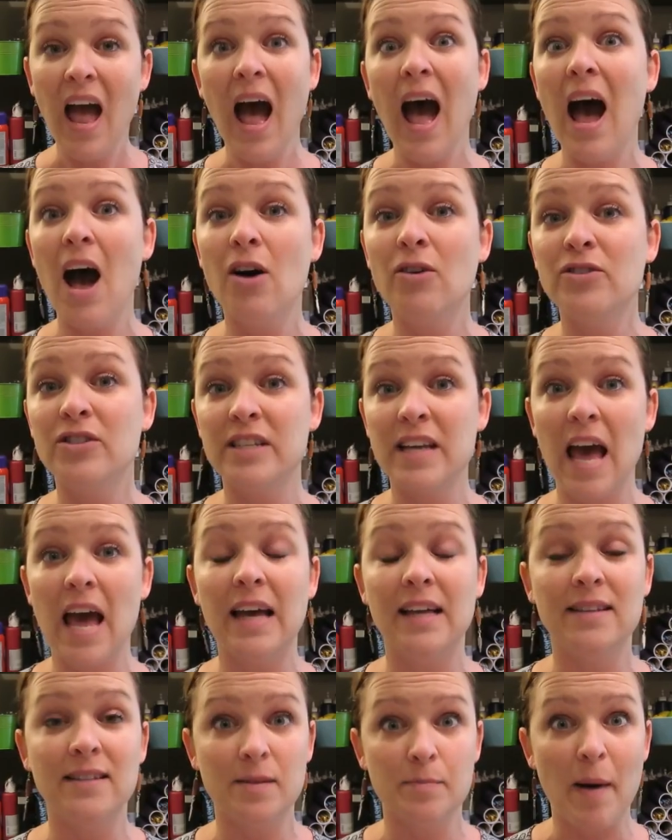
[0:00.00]
how to
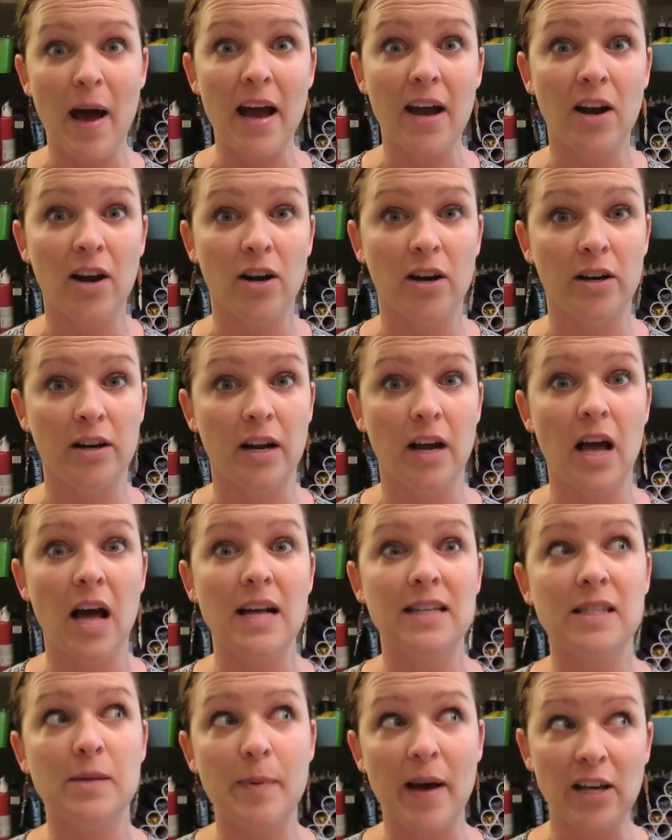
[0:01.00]
get inspired,
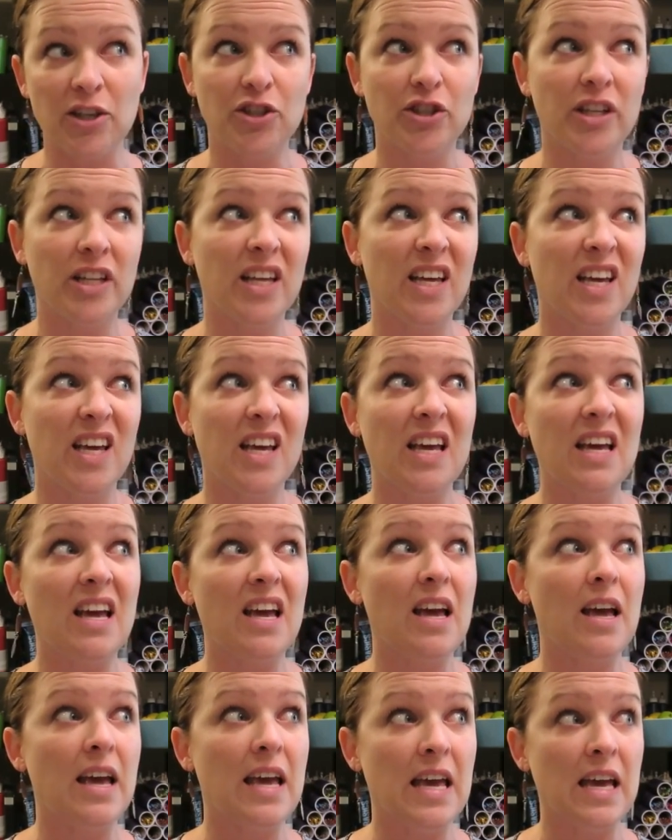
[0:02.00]

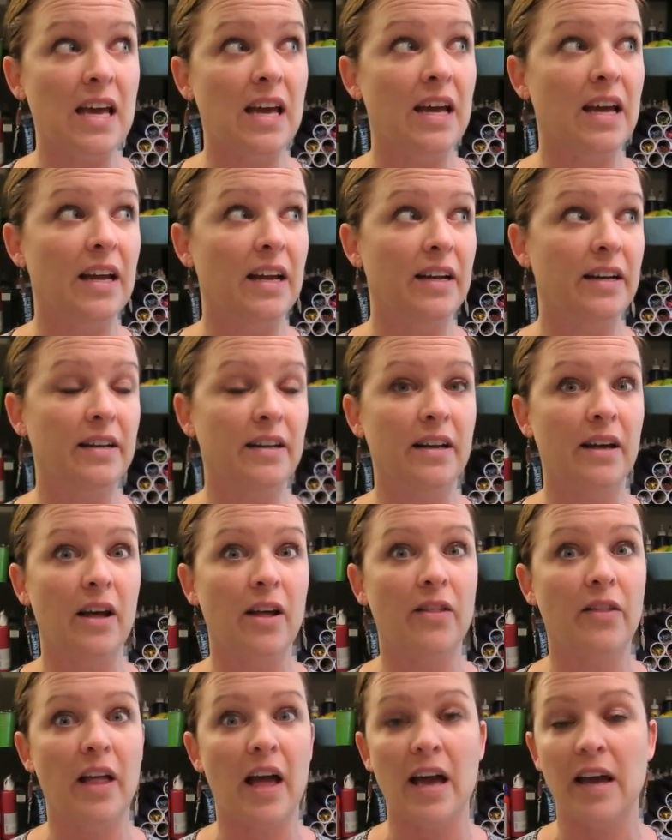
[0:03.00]
especially in
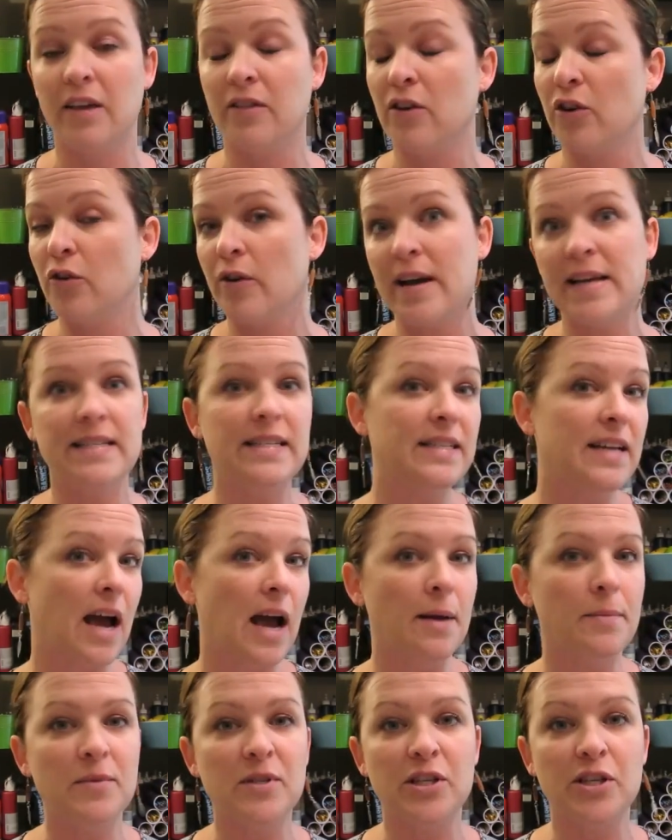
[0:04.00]
like the crazy
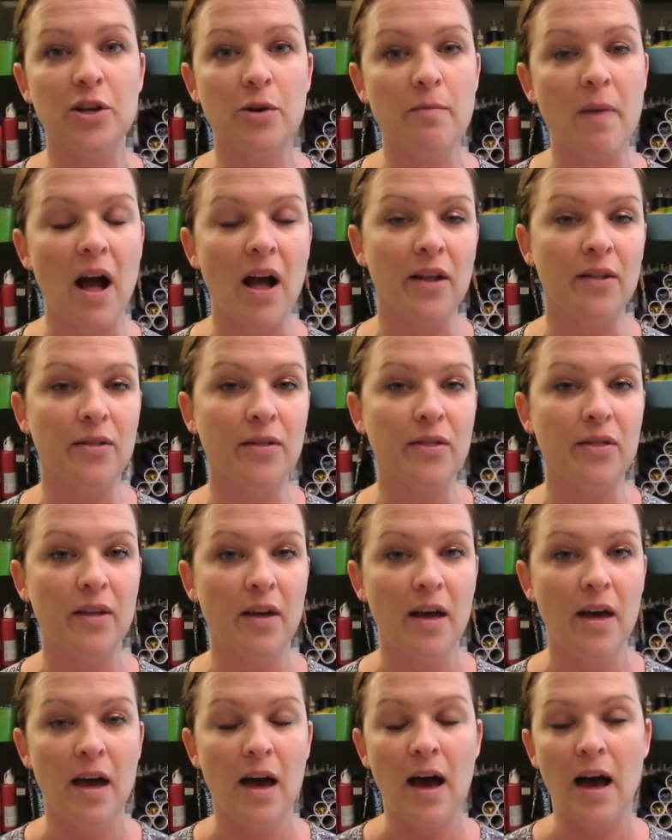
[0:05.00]
times in your month.
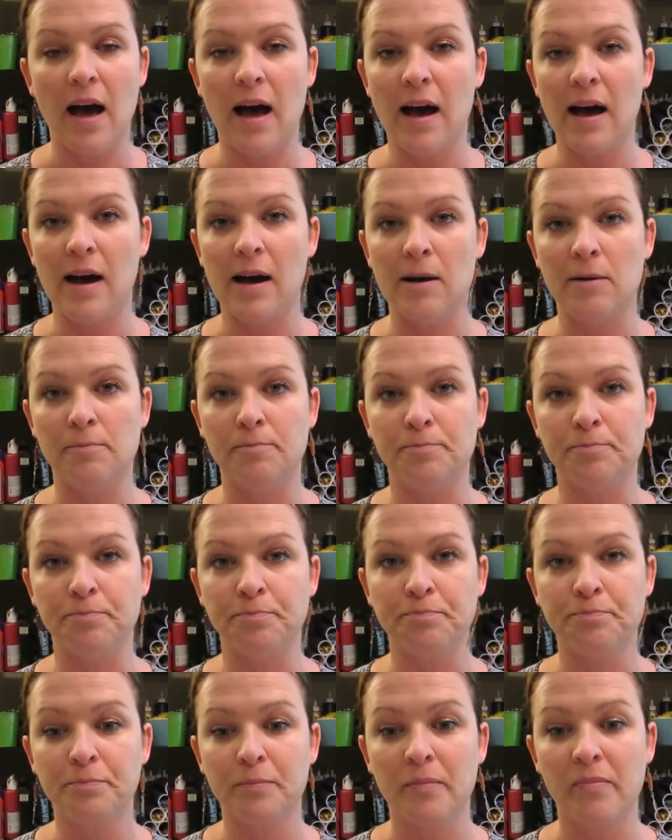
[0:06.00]

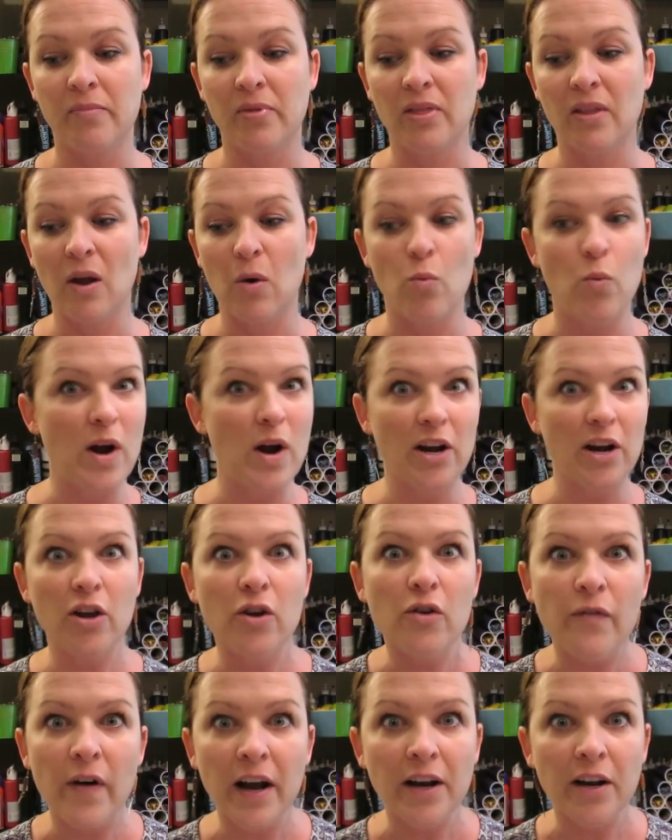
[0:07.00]
Um, where do
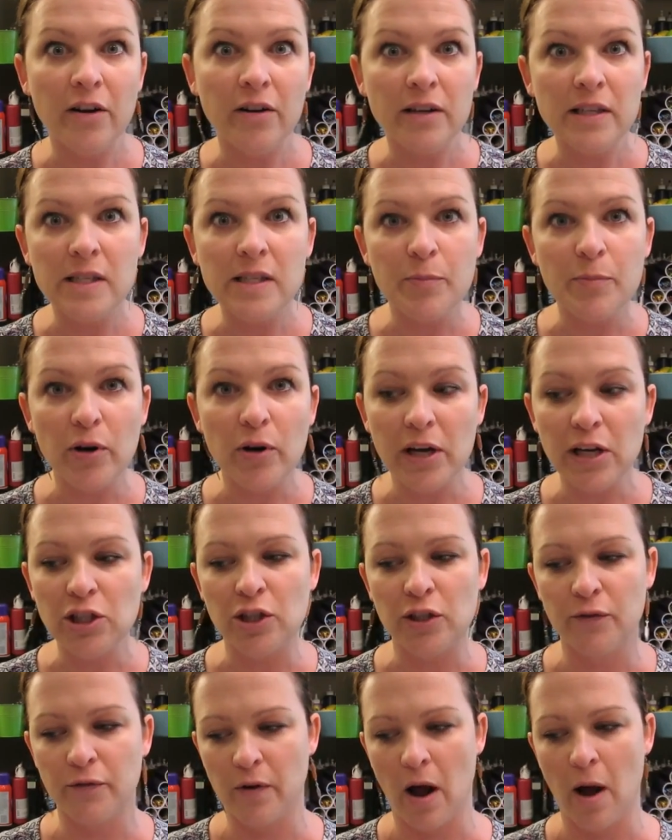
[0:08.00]
you find your
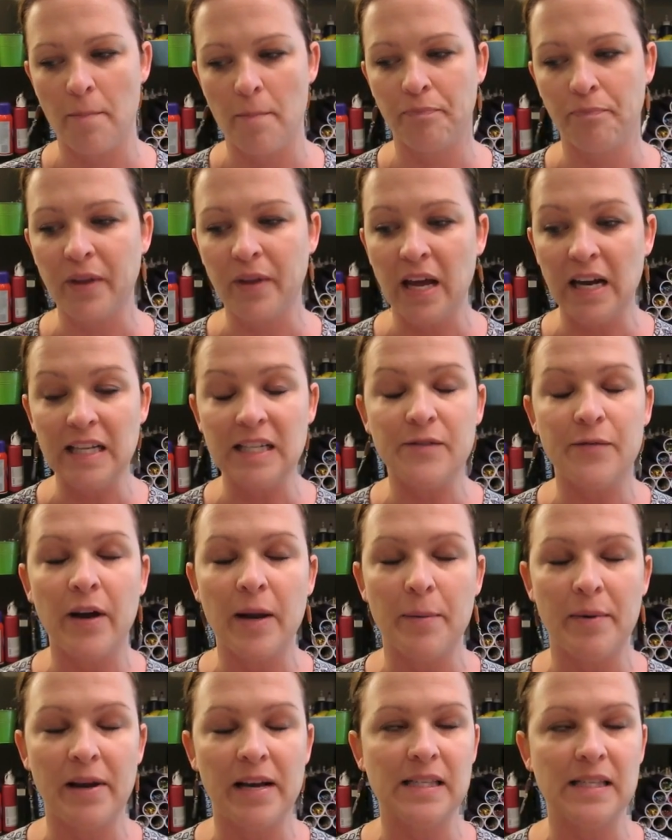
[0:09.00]
inspiration from? And it's
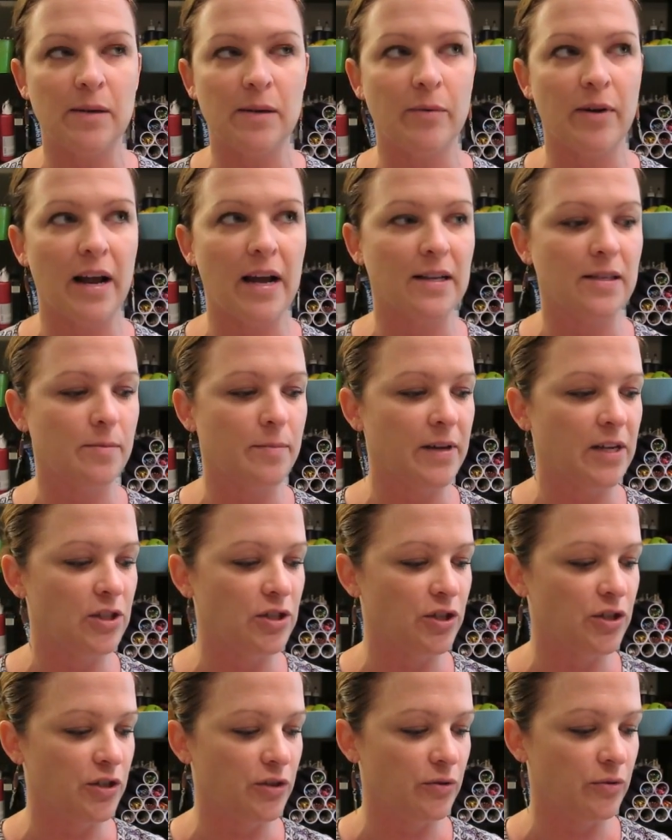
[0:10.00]
funny because someone asked me
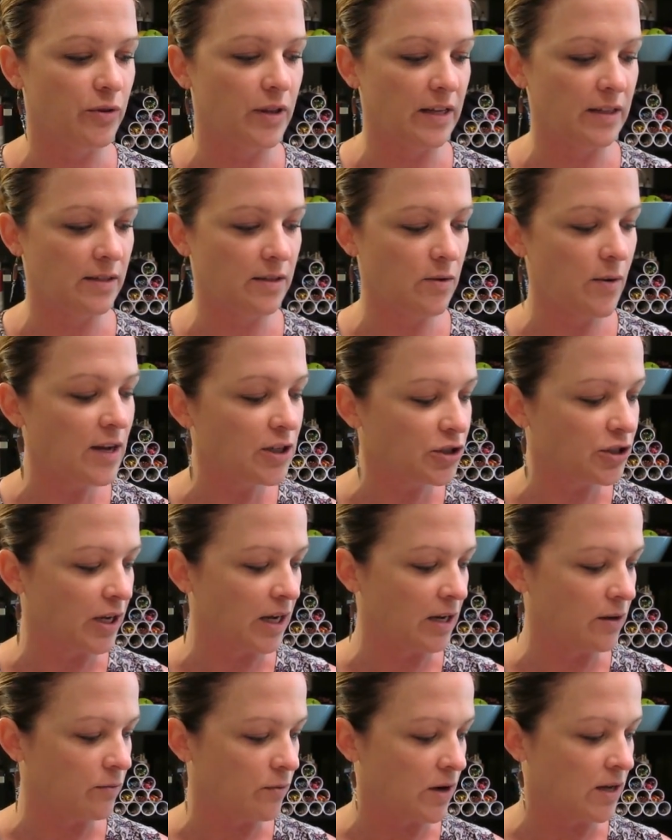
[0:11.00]
to do this
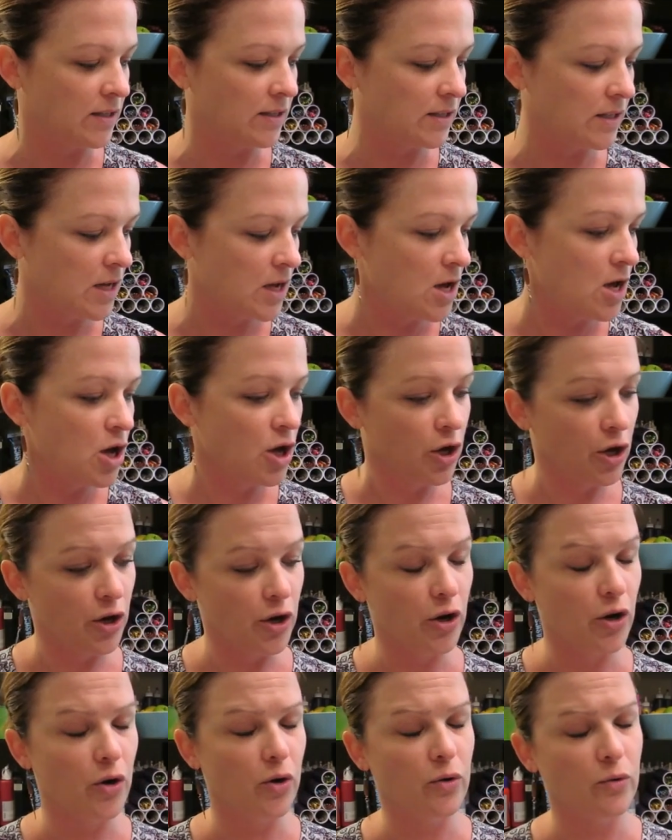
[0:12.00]
question was, you
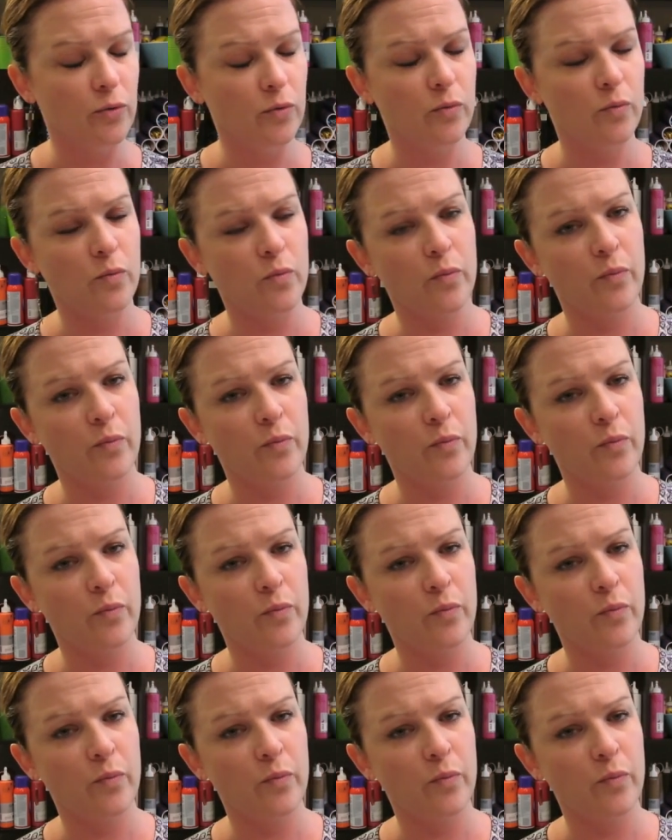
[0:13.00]
know,